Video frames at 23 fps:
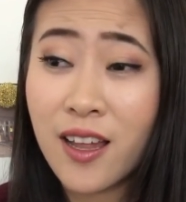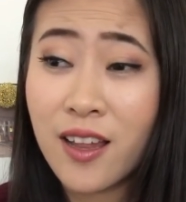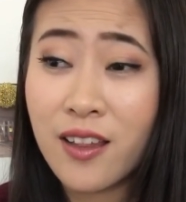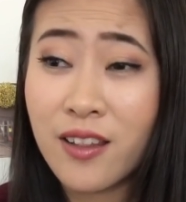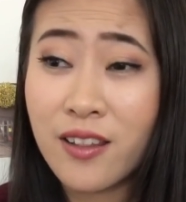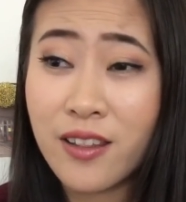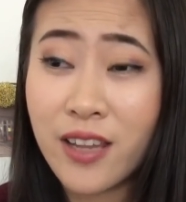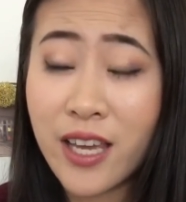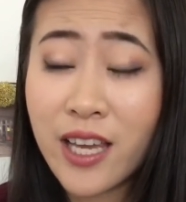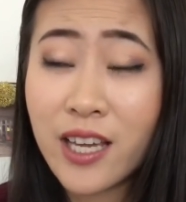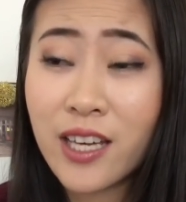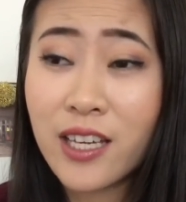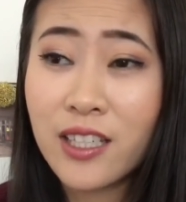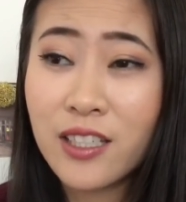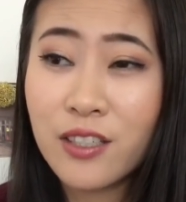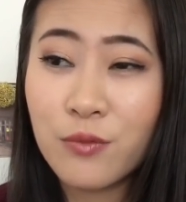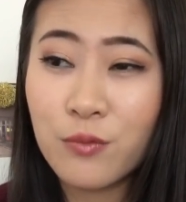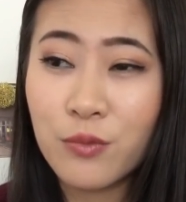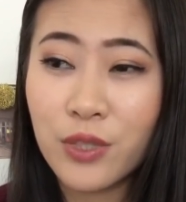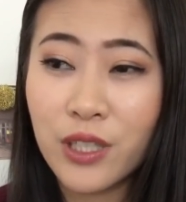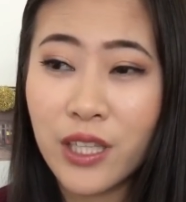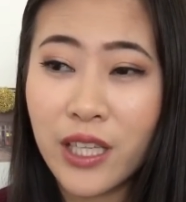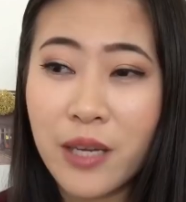They
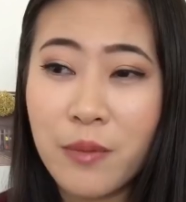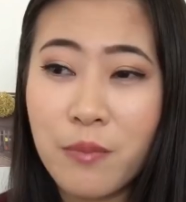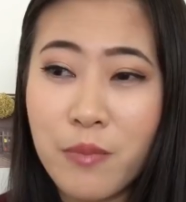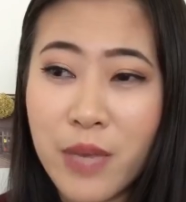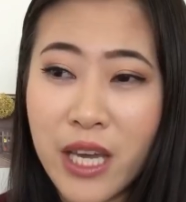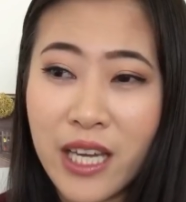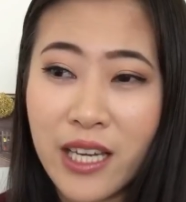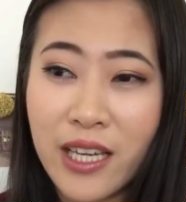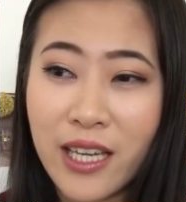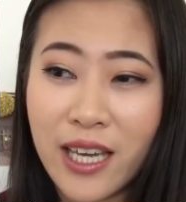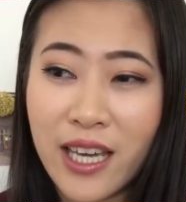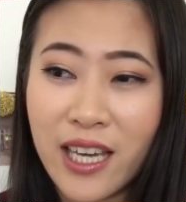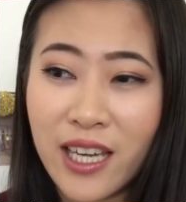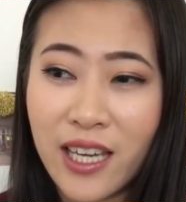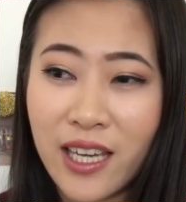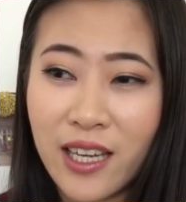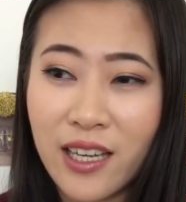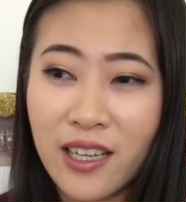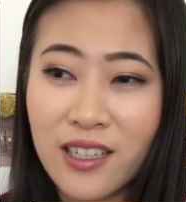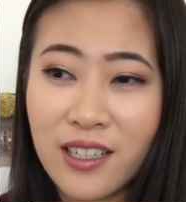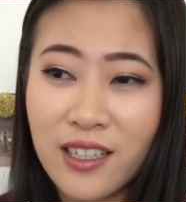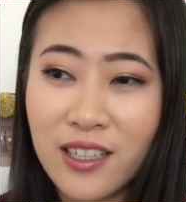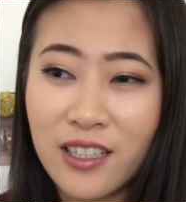could really make
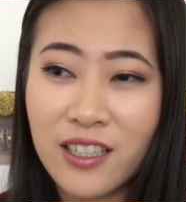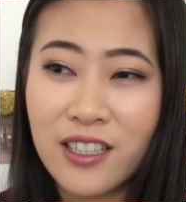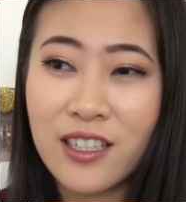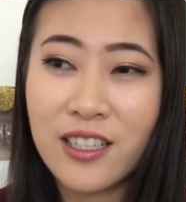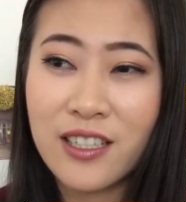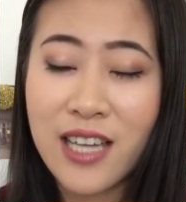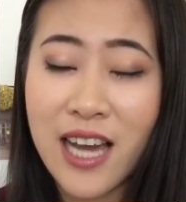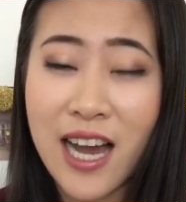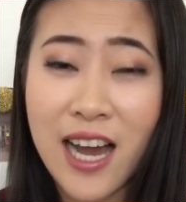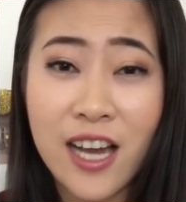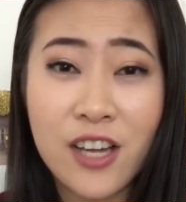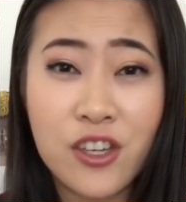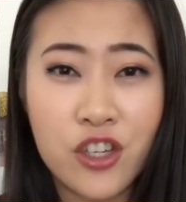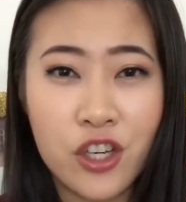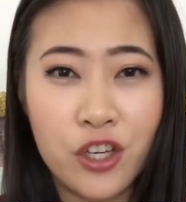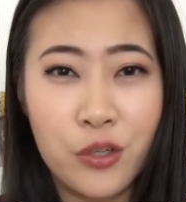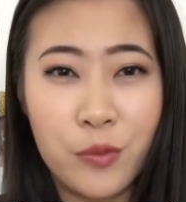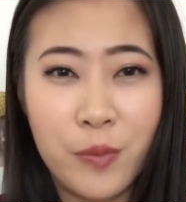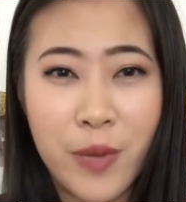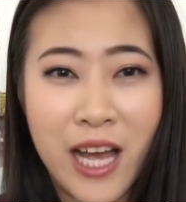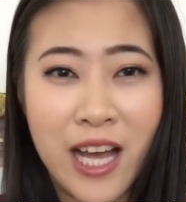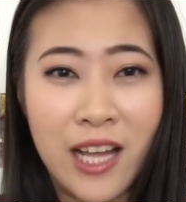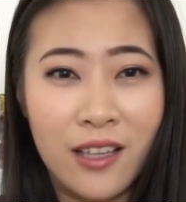a good
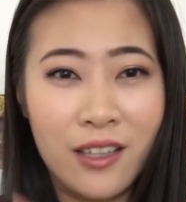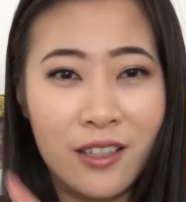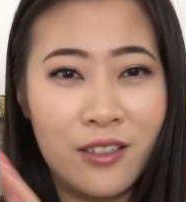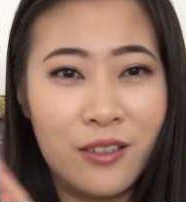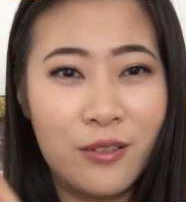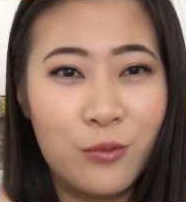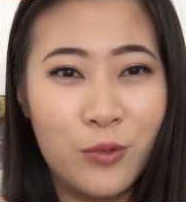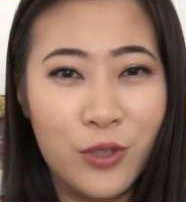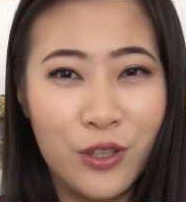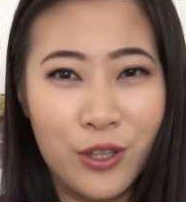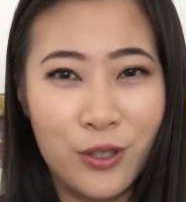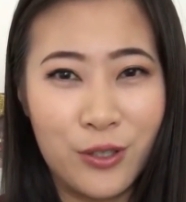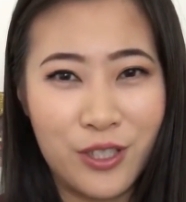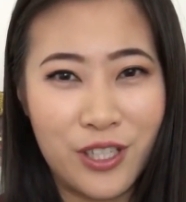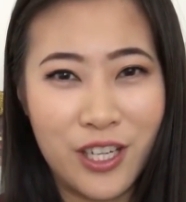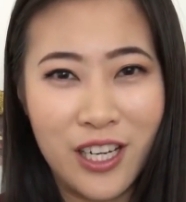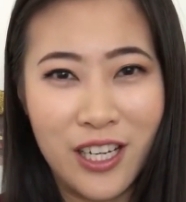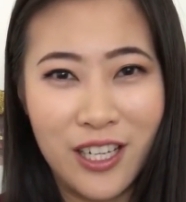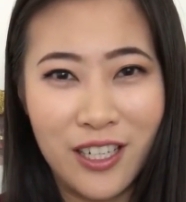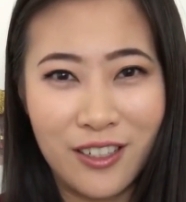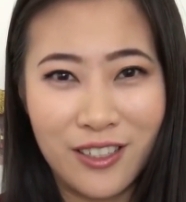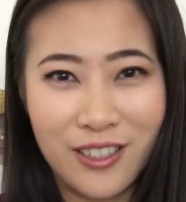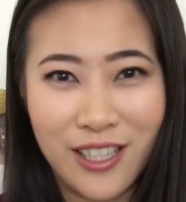eyeshadow palette with those
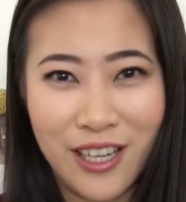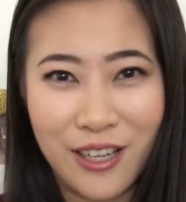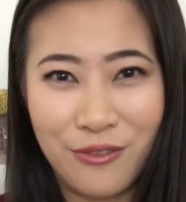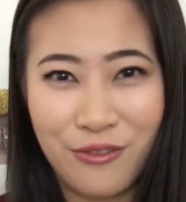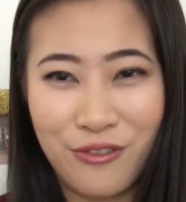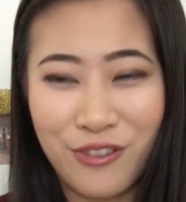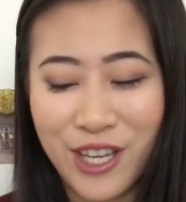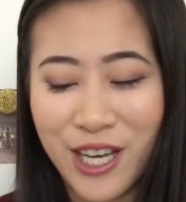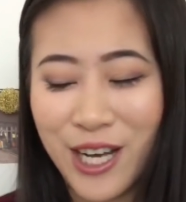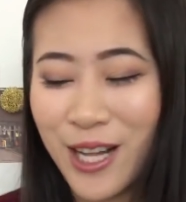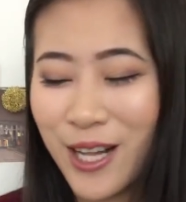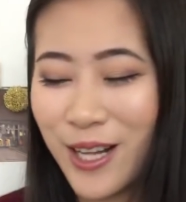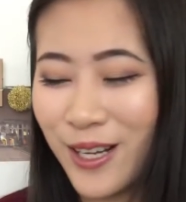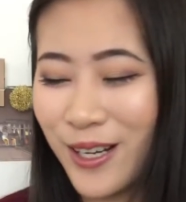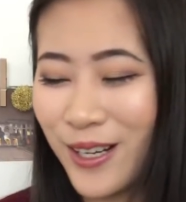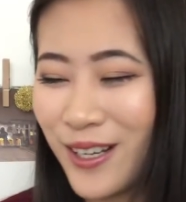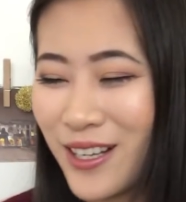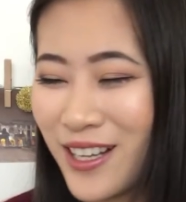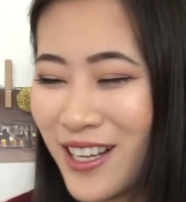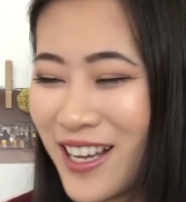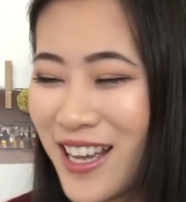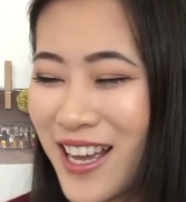colors, I feel.